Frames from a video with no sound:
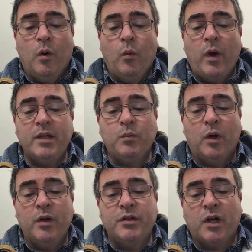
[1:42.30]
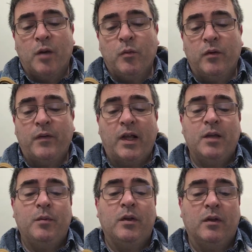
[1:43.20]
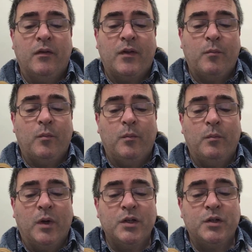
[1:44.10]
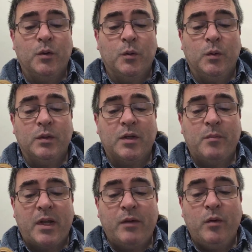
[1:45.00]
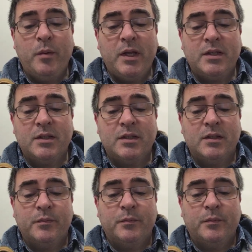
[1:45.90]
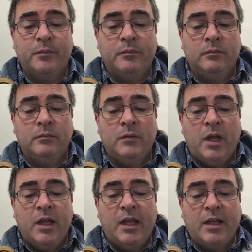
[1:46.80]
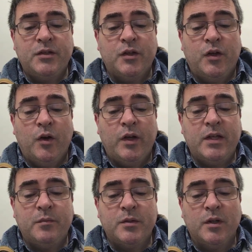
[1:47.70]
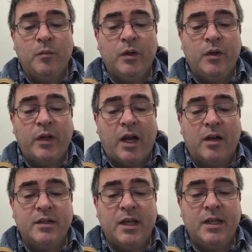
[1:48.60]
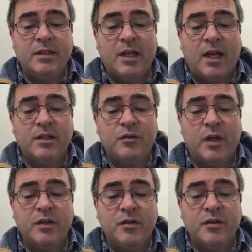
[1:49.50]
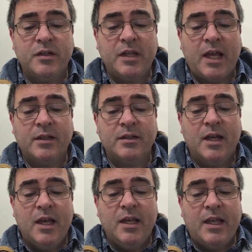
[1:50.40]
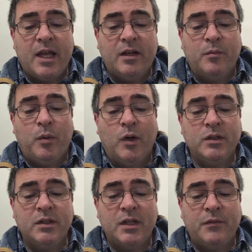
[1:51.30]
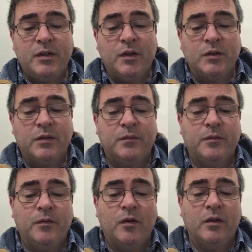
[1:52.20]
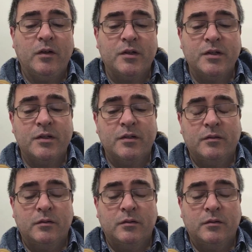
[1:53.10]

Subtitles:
Wise words are more valuable than much gold and many rubies. Get securities from someone who guarantees a stranger's debt. Get a deposit if he does it for foreigners.